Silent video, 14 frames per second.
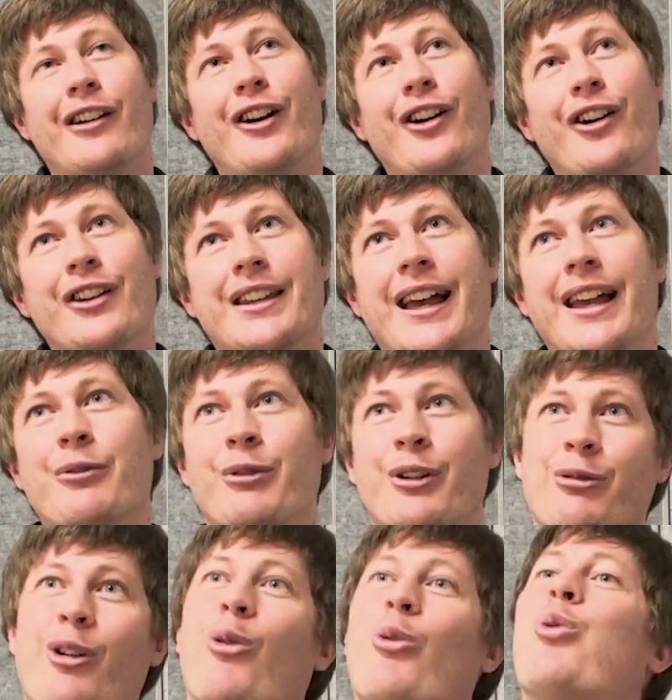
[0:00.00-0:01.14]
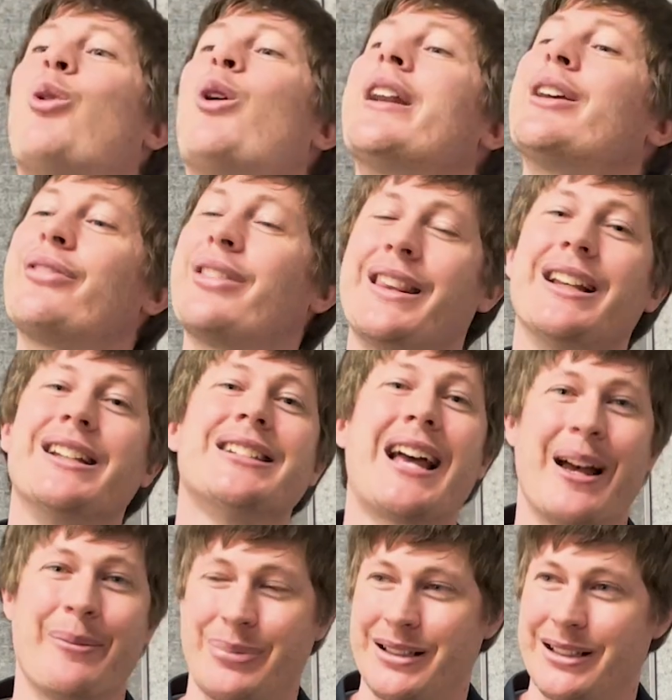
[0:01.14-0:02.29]
okay, well, what if this
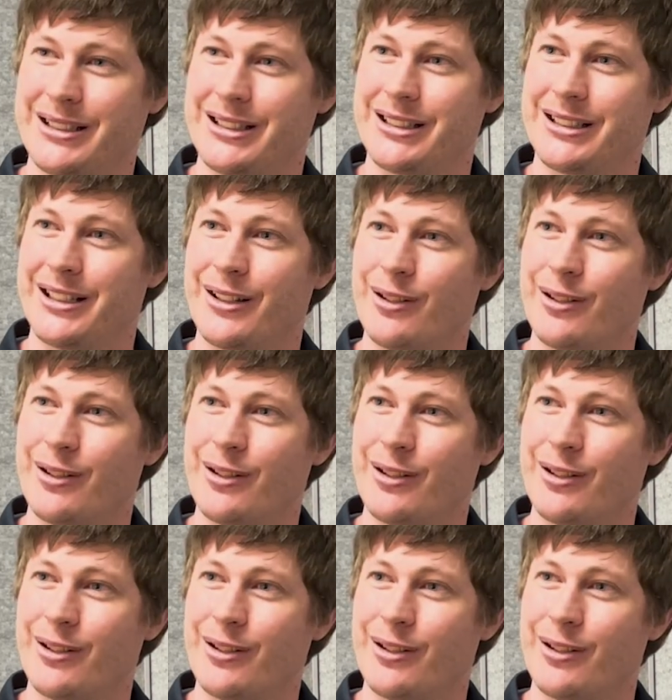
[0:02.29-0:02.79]
happens?